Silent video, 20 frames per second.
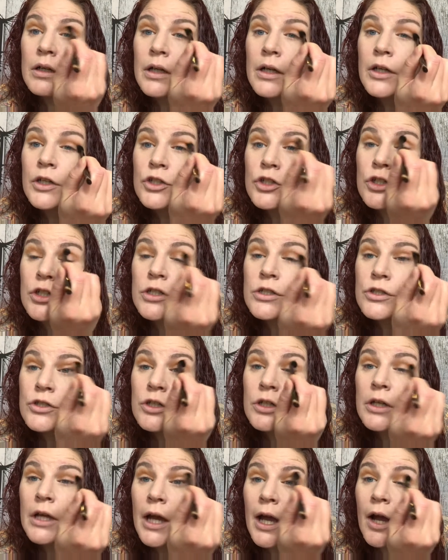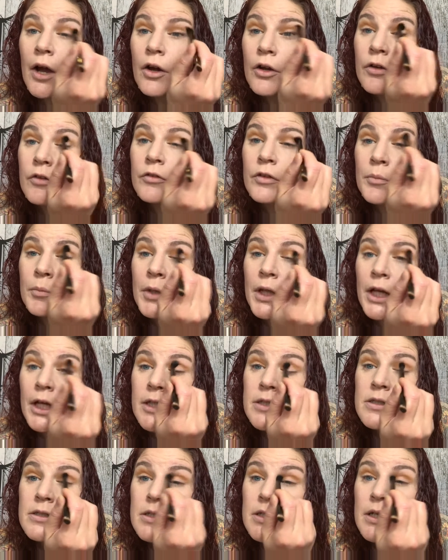I just took it out of the
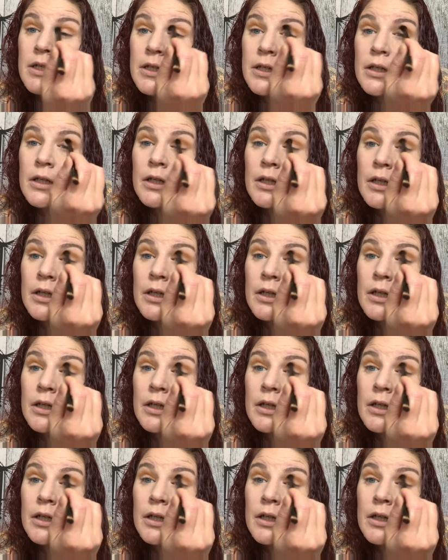plastic